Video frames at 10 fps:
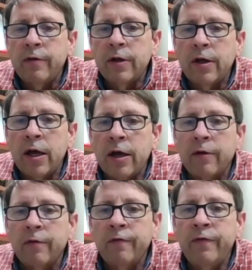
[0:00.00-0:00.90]
uh,
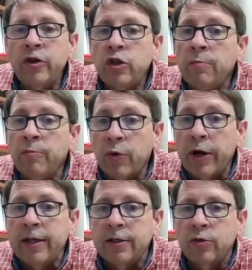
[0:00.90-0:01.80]
vision
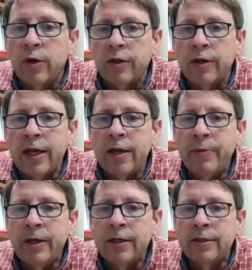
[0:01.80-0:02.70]
breaks throughout the day
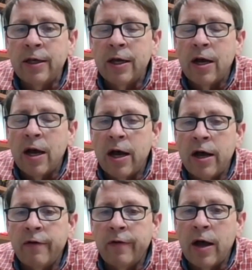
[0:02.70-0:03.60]
because
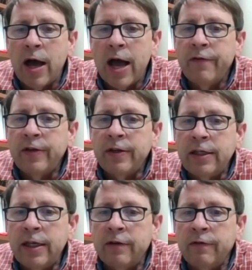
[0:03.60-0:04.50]
uh, eye
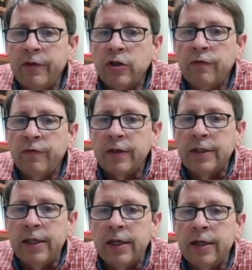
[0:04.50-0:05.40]
fatigue and vision
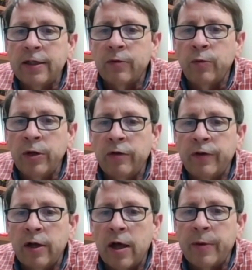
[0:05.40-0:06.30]
fatigue is a real
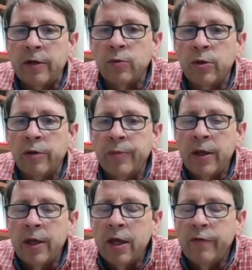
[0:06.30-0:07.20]
phenomenon where
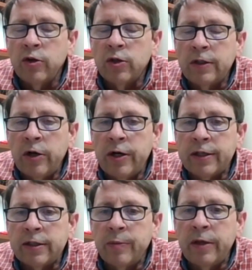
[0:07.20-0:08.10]
if you're staring at
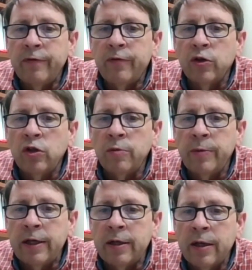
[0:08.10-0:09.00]
something for too
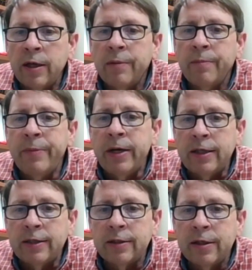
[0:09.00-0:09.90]
many
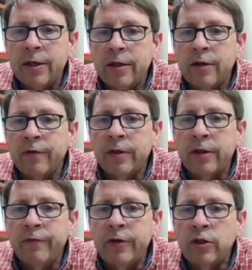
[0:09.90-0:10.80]
minutes,
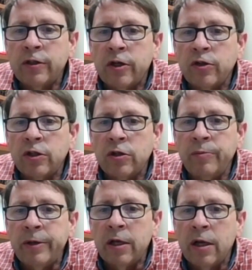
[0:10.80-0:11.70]
the vision starts to
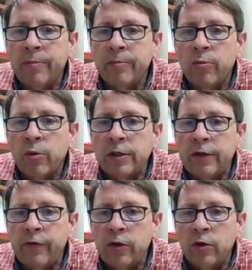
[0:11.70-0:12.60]
become more
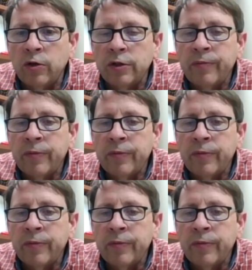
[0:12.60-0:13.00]
difficult